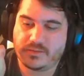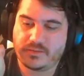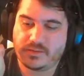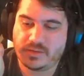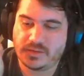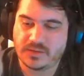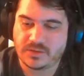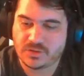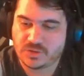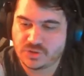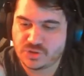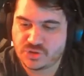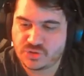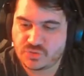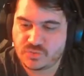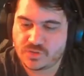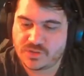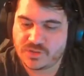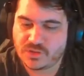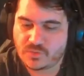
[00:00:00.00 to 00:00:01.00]
either
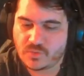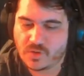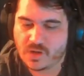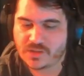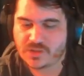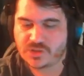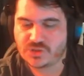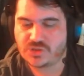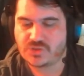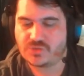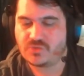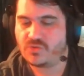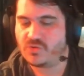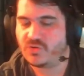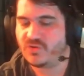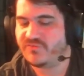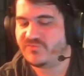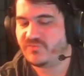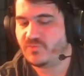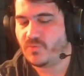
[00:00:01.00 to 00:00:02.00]
do what you want to do,
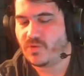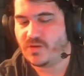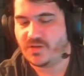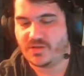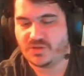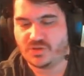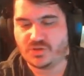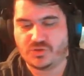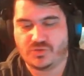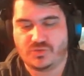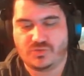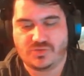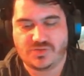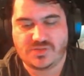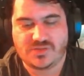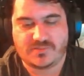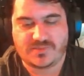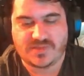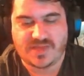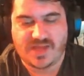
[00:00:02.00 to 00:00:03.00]
or if you want to do some